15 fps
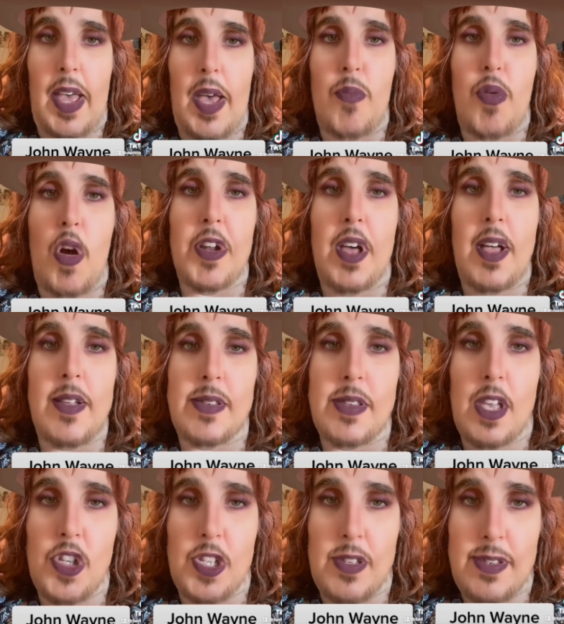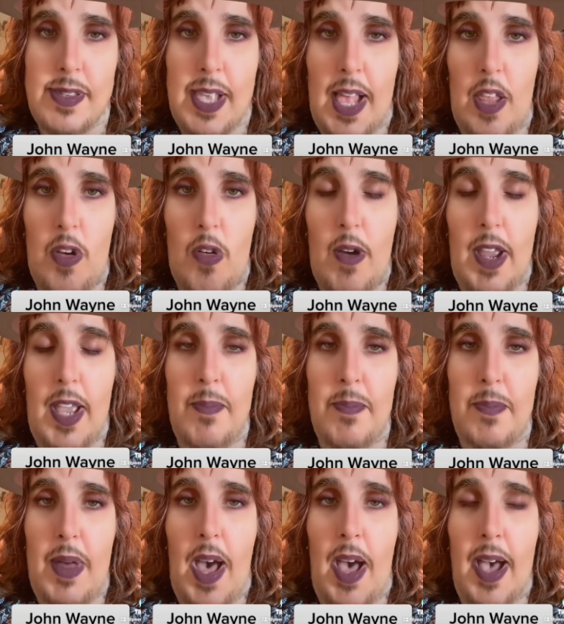Products such as sour cream,
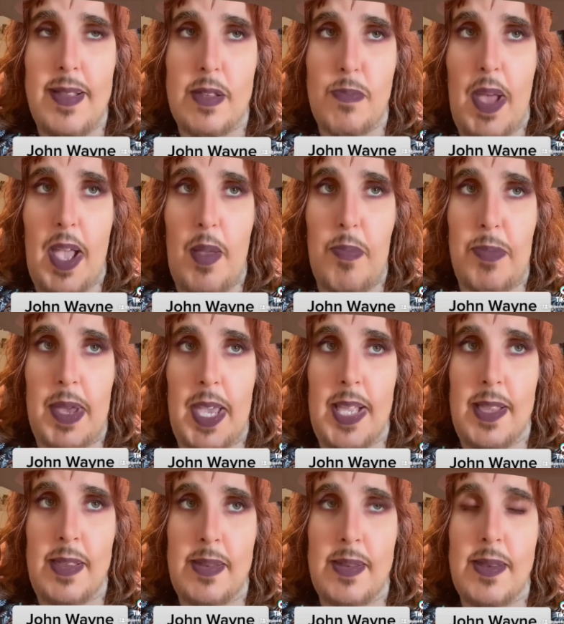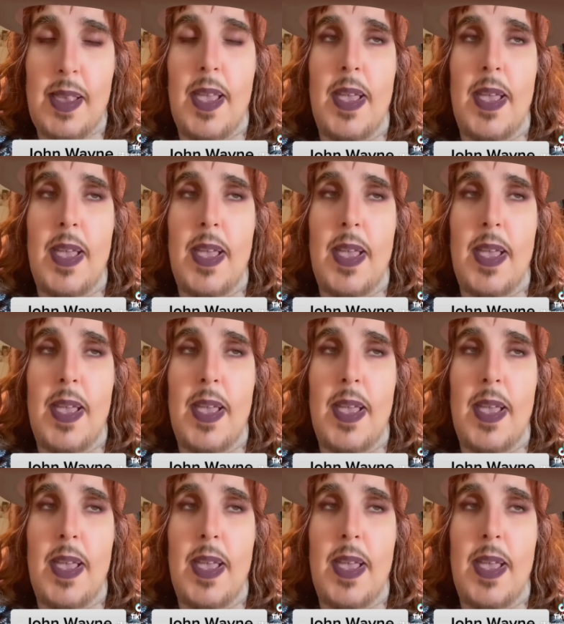Heinz baked beans,